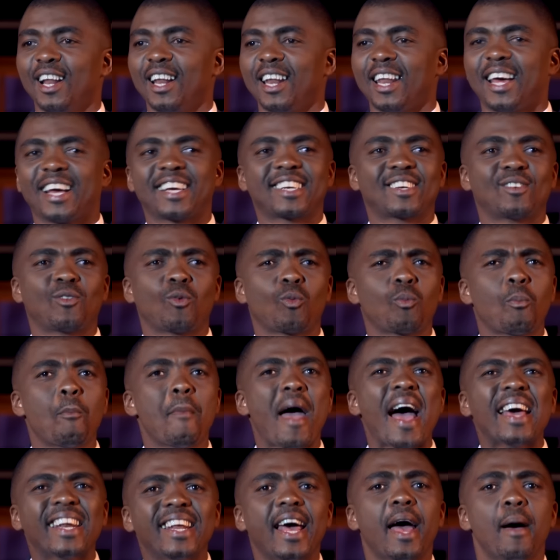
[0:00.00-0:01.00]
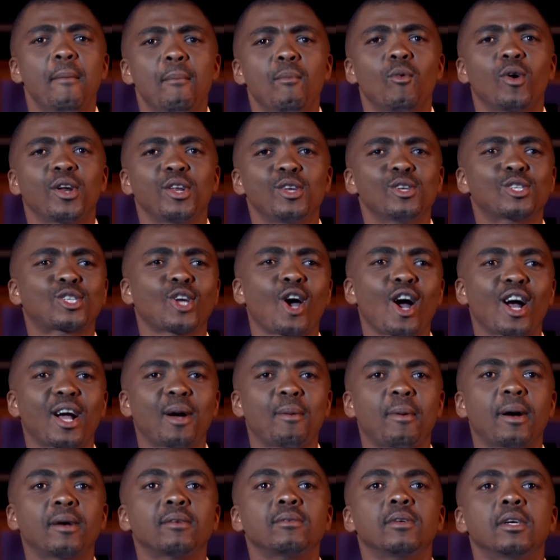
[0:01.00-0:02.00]
like, madam, what are you talking
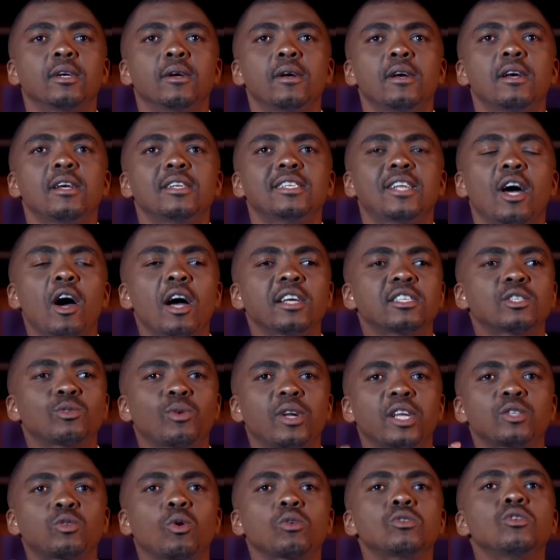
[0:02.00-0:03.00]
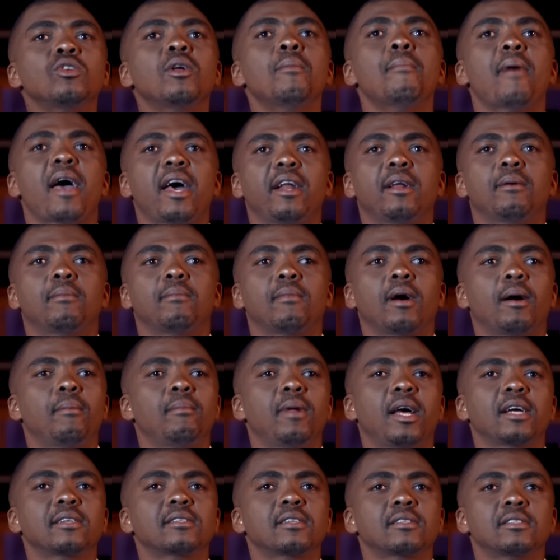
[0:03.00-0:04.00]
about? No, I just want to talk to the madam. I'm
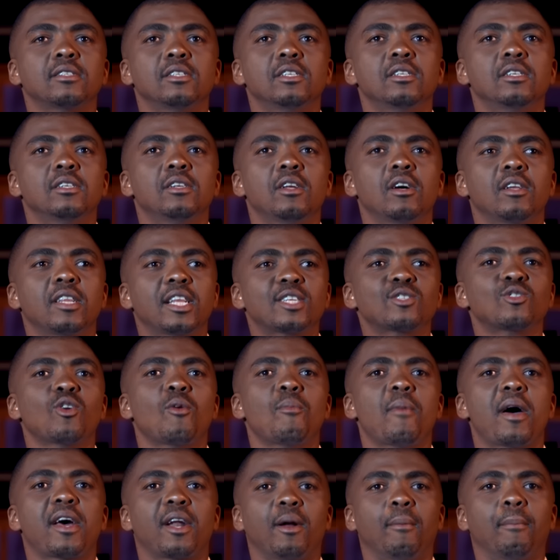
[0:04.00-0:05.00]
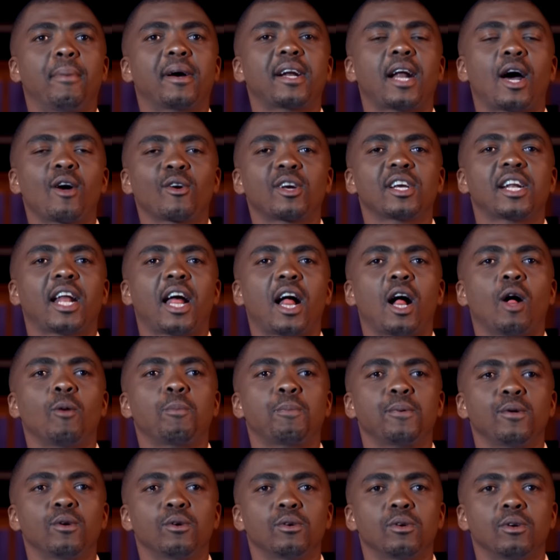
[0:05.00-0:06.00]
like, no, there's no madam, but how can I help
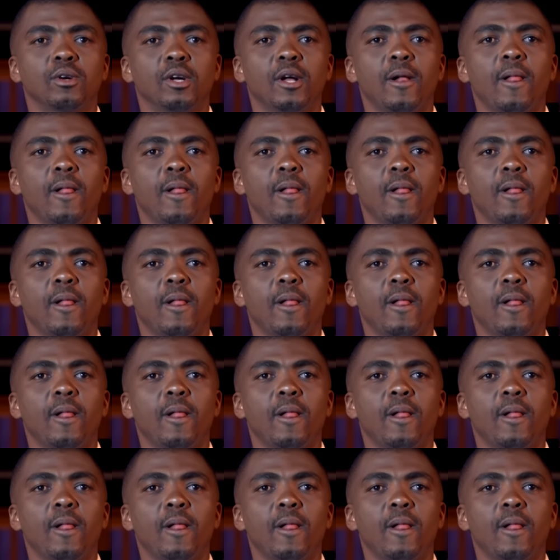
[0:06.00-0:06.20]
you?